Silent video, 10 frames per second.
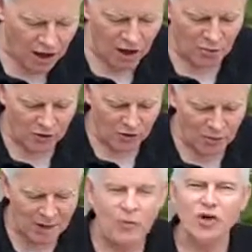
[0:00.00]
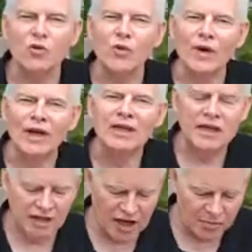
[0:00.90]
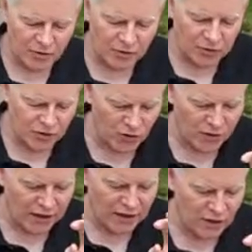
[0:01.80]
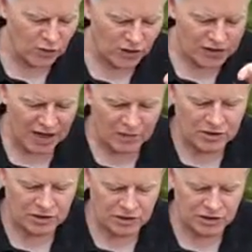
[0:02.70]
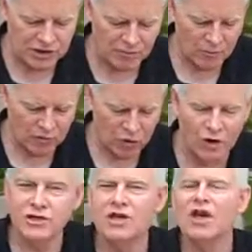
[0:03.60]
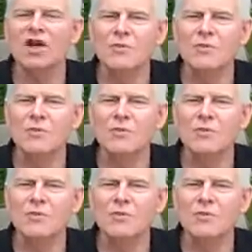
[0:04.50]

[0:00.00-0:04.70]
But remember, you really need to keep up with your reading and your assignments in a summer's course